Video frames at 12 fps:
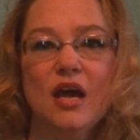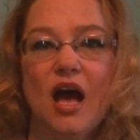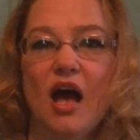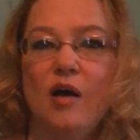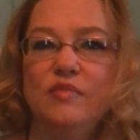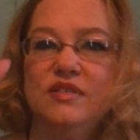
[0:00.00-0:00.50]

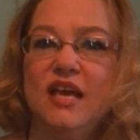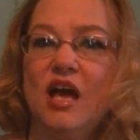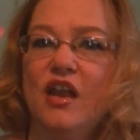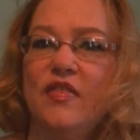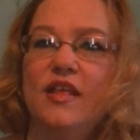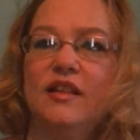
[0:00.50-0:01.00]

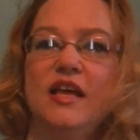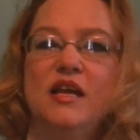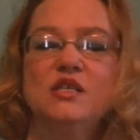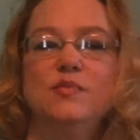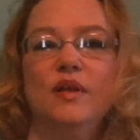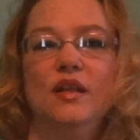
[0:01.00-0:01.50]
down in the
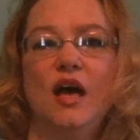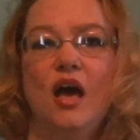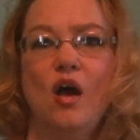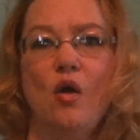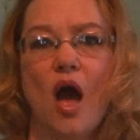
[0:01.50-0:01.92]
links below.